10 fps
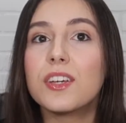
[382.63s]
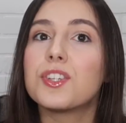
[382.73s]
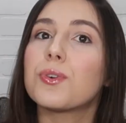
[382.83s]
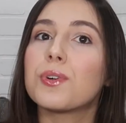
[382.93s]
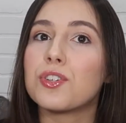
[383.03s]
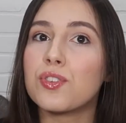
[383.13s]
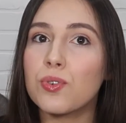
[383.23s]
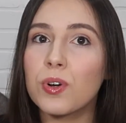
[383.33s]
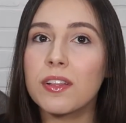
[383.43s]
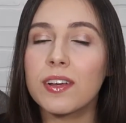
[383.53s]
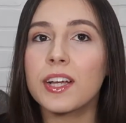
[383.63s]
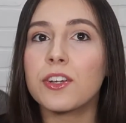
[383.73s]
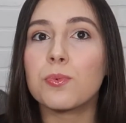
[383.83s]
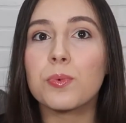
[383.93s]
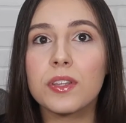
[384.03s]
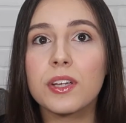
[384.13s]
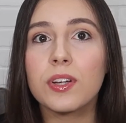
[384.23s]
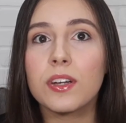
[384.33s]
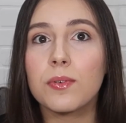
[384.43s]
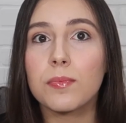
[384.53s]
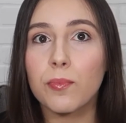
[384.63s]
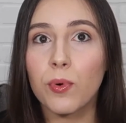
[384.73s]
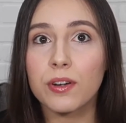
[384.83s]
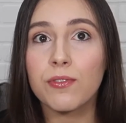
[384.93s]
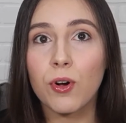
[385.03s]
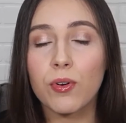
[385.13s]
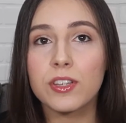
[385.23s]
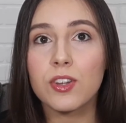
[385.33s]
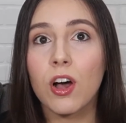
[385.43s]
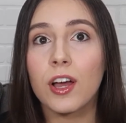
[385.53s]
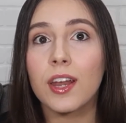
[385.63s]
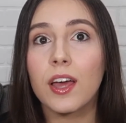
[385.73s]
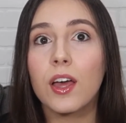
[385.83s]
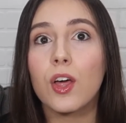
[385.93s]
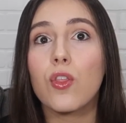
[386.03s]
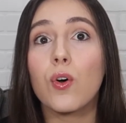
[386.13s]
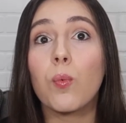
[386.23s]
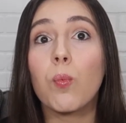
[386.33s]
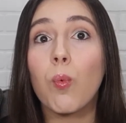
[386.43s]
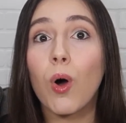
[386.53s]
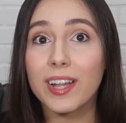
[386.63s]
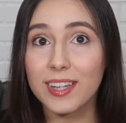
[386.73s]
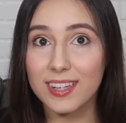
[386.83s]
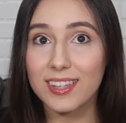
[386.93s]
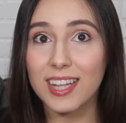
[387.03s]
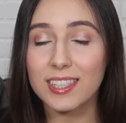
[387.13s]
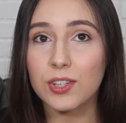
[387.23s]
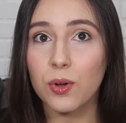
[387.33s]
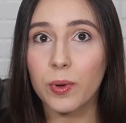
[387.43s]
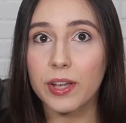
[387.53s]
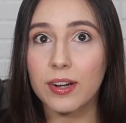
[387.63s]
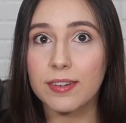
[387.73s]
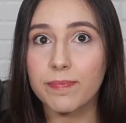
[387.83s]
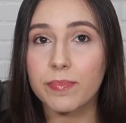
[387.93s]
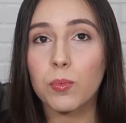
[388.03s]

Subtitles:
So a storyline, you're really going to want to focus on the what that's going on.